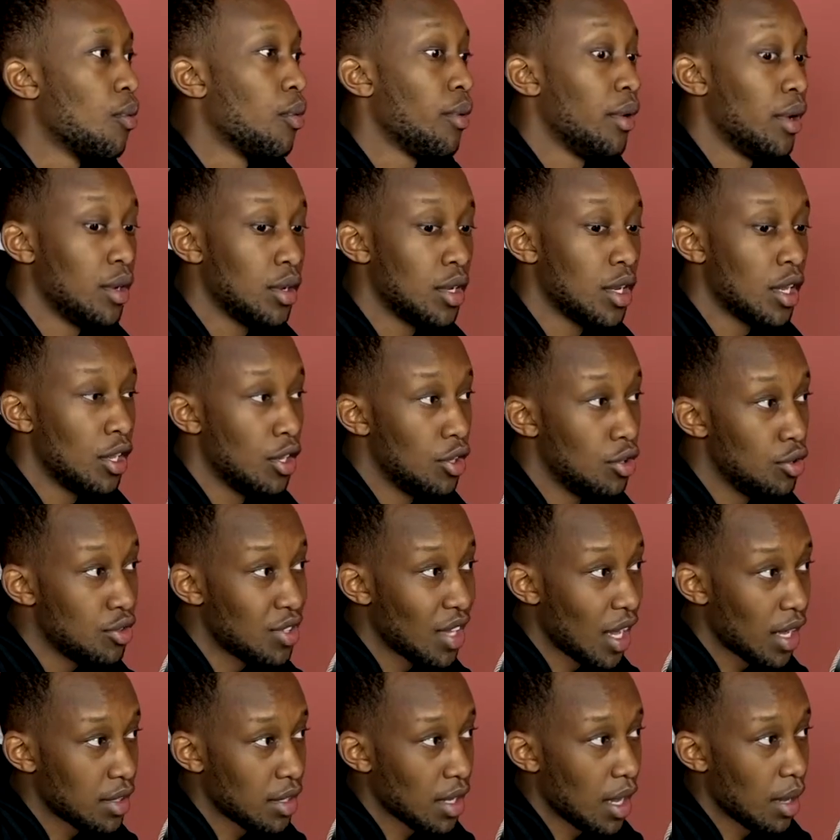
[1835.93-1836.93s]
when are you
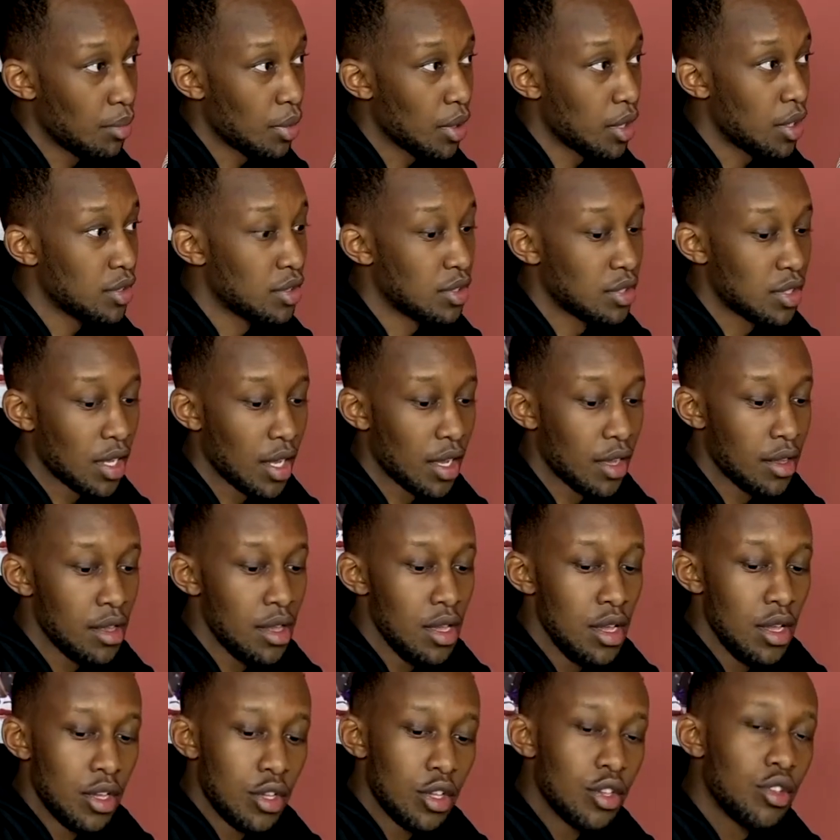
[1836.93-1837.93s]
gonna use that time? Because it's
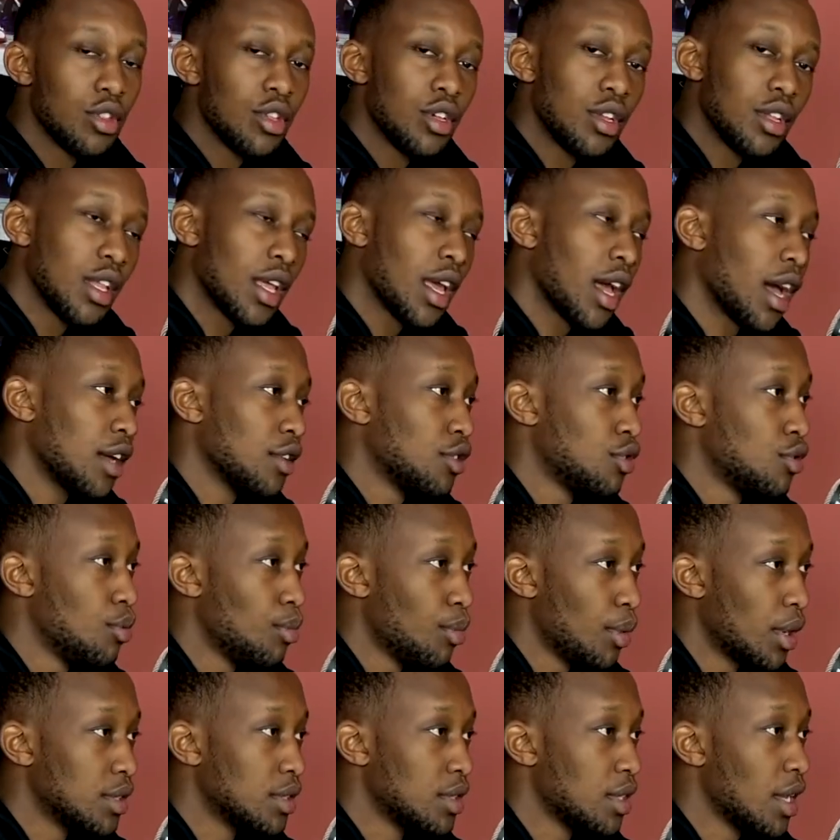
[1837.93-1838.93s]
like you literally had
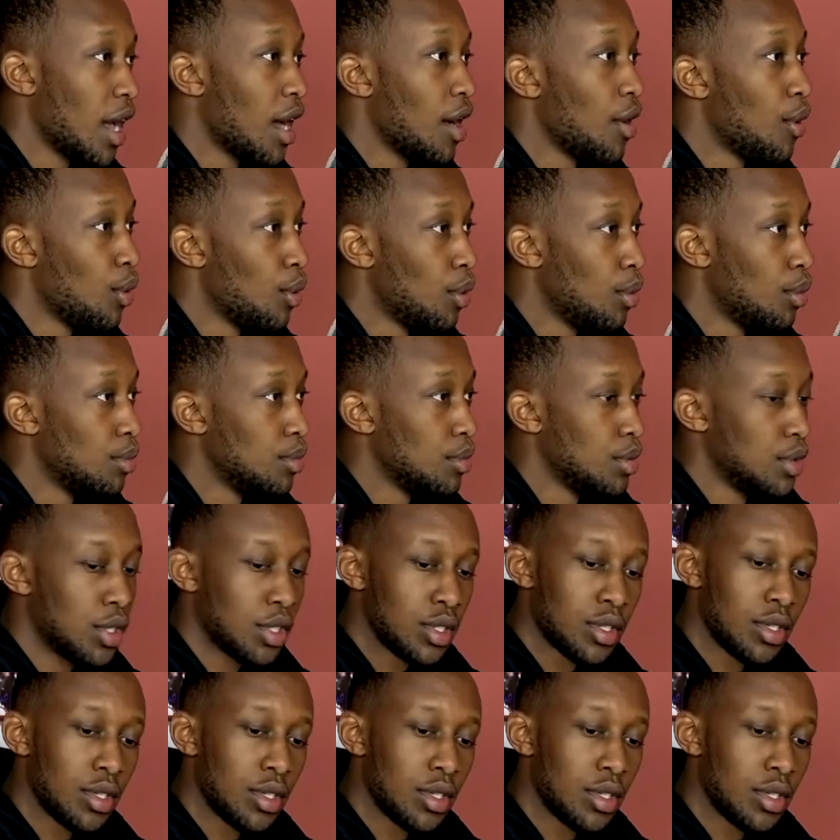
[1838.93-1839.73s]
2 months at home.